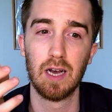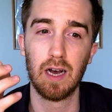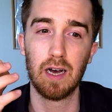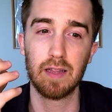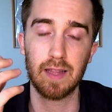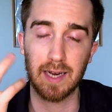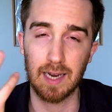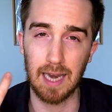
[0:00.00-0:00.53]

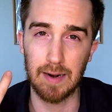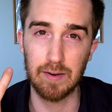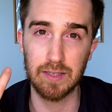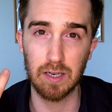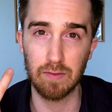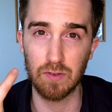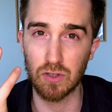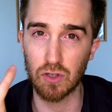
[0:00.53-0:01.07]
the clarity
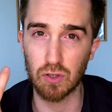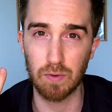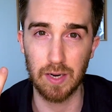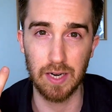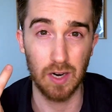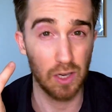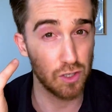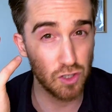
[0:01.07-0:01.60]
of the
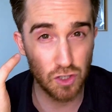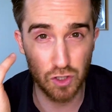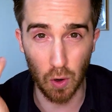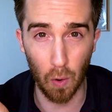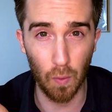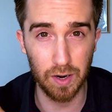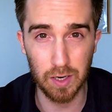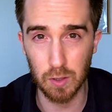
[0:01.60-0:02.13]
screen is
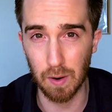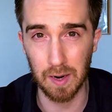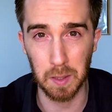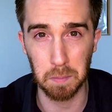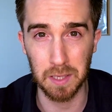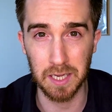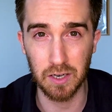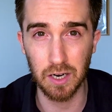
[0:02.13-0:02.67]
so
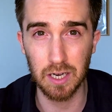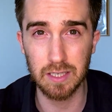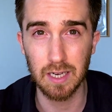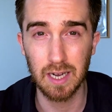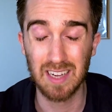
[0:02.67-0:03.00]
incredibly good.